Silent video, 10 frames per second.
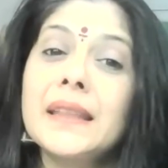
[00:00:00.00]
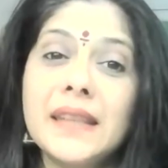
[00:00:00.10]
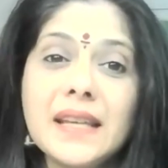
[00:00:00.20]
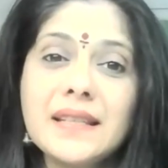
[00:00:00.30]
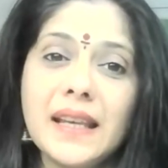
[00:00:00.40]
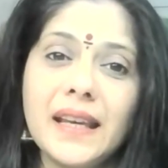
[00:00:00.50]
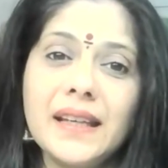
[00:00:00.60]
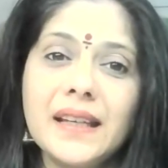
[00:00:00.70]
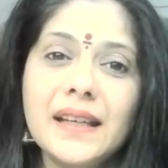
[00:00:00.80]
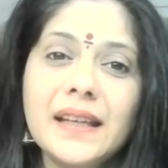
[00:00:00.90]
They
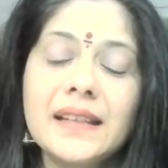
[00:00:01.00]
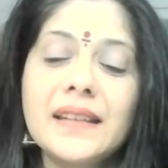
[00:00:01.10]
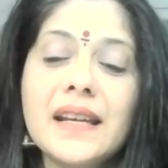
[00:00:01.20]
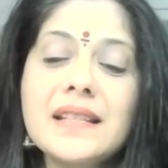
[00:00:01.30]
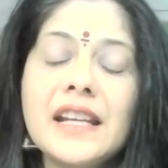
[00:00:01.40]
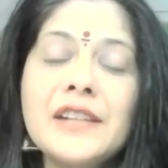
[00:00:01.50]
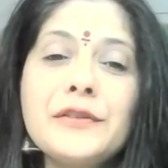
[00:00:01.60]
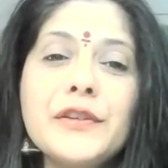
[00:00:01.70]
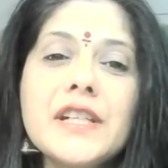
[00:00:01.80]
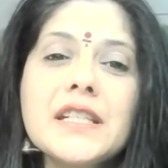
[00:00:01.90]
say there is
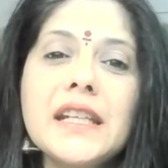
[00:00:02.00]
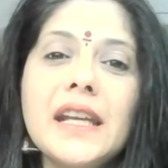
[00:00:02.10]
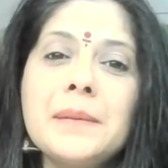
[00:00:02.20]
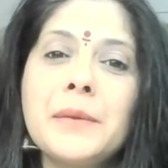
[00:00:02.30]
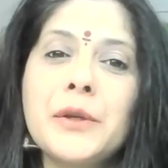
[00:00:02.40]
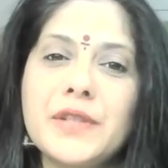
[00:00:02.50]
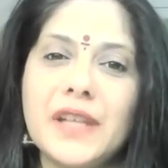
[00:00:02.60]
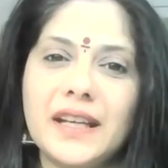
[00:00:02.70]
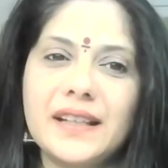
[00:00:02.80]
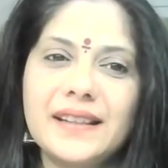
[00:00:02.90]
infinity in
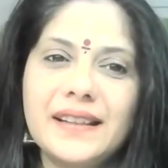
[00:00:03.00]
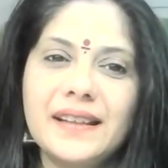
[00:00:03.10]
music,